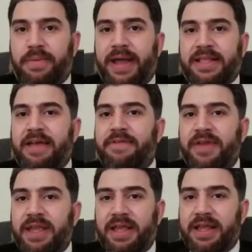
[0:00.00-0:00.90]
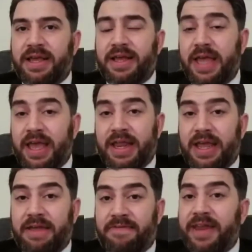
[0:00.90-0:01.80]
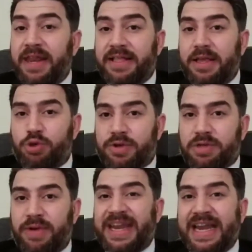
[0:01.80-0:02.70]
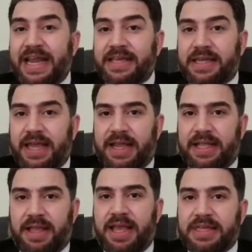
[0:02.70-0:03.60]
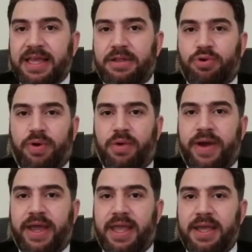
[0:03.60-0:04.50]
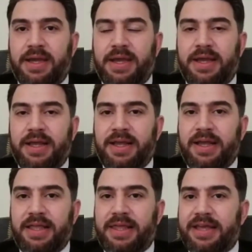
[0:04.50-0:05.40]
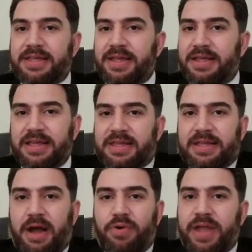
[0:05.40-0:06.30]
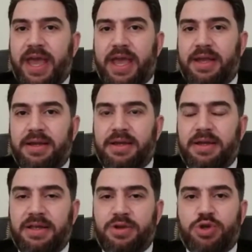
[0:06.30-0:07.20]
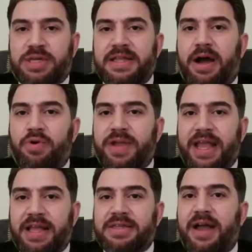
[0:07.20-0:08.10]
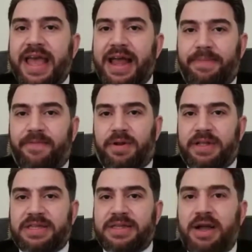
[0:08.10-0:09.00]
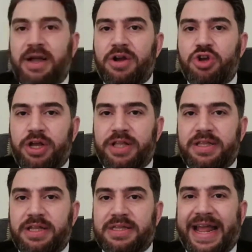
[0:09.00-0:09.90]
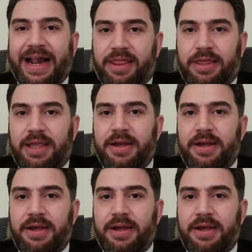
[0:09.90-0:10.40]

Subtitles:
at every in a very dangerous way, in an escalatory way. That is, it's not okay. It's just not okay. It's not helpful. It's not good. It's not healthy.